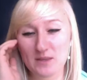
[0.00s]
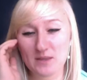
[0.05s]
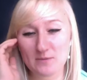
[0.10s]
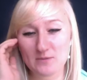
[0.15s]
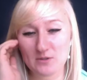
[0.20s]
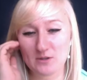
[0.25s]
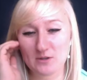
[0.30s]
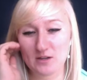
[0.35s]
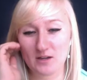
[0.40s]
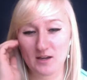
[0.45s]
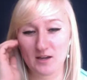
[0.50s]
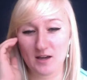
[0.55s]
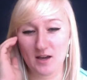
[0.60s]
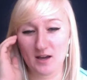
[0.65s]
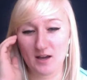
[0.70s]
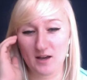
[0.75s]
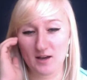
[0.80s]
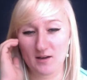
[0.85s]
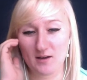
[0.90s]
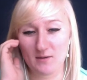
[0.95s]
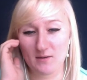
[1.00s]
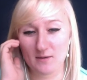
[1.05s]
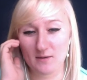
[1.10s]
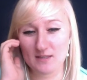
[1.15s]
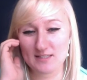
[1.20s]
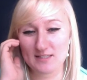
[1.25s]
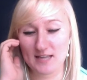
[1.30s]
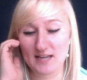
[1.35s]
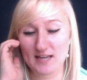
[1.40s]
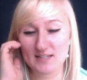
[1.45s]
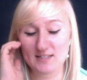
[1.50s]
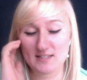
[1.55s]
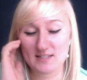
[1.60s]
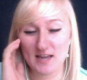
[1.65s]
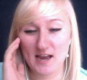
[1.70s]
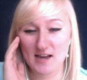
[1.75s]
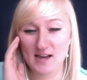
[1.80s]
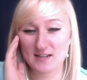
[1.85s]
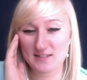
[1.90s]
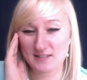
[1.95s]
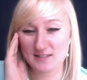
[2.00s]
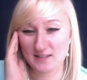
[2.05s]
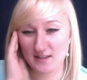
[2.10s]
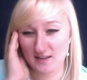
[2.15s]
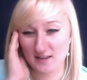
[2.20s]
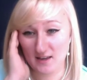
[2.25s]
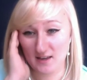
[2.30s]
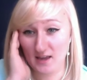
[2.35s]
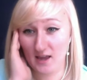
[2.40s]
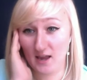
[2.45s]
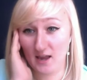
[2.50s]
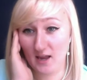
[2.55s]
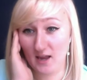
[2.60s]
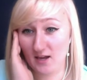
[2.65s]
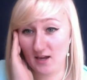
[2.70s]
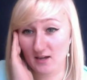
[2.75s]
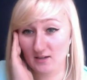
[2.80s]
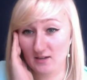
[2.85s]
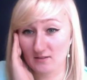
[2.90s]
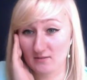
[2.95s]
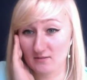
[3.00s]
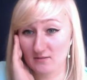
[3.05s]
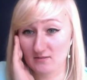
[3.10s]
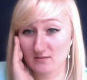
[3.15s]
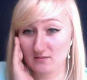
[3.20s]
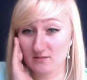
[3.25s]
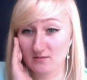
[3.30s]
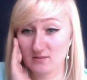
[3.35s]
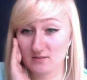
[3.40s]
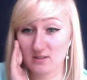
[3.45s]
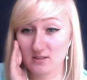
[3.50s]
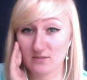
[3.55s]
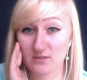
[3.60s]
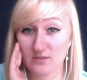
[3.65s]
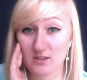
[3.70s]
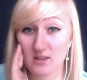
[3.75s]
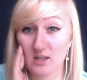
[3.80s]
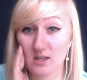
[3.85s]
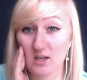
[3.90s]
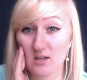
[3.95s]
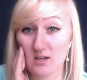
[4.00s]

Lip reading: doing his ice attacks and stuff like that.